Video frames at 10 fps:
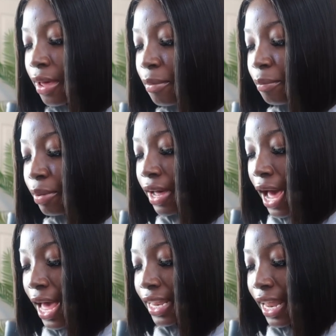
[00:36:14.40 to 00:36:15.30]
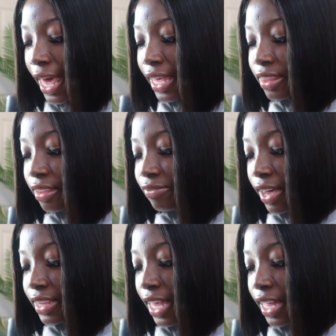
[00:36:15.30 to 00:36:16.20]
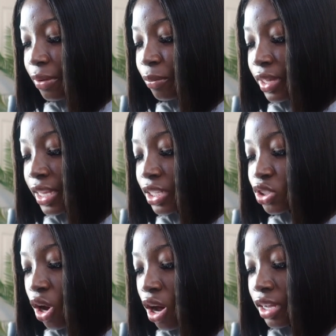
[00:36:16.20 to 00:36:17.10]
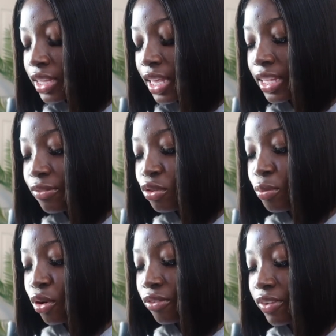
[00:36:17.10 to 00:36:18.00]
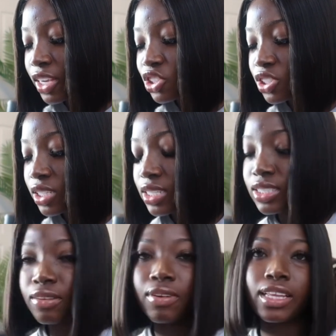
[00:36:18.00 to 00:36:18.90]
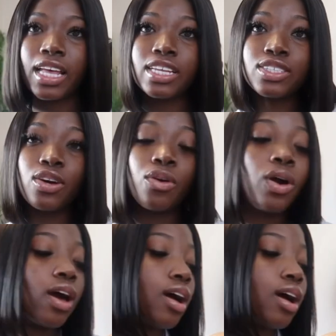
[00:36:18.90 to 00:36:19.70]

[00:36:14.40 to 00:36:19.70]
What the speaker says: but I like the fact that when they talk, they give you motivation and stuff like that. So